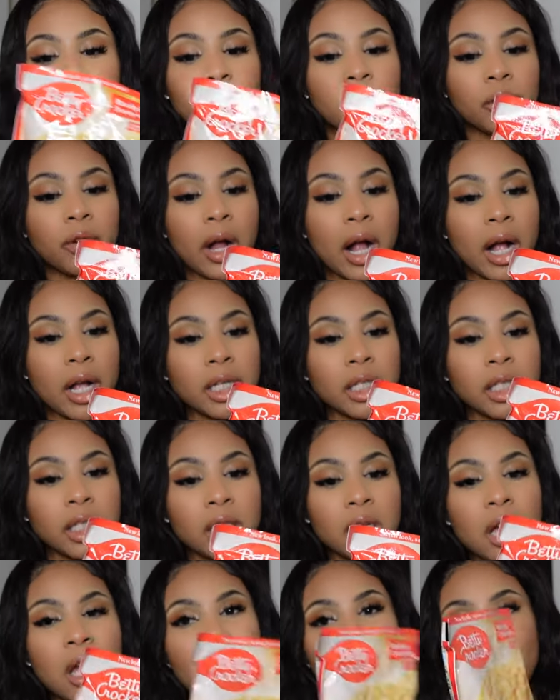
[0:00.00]

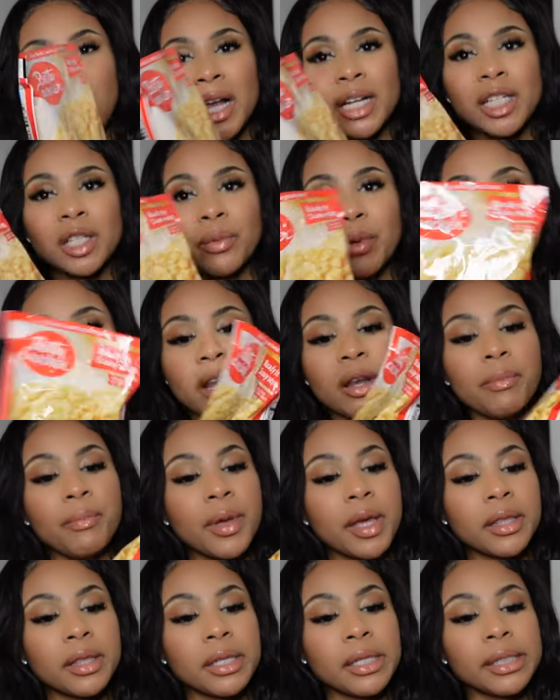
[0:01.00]
scratch. I just went ahead and
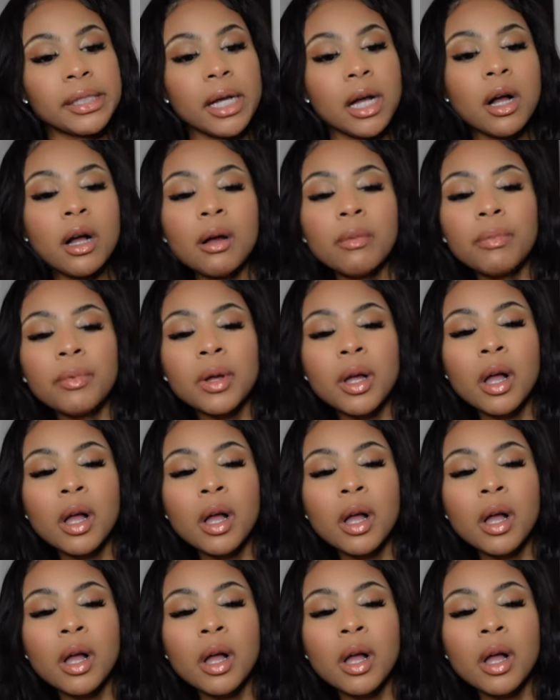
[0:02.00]
picked these up.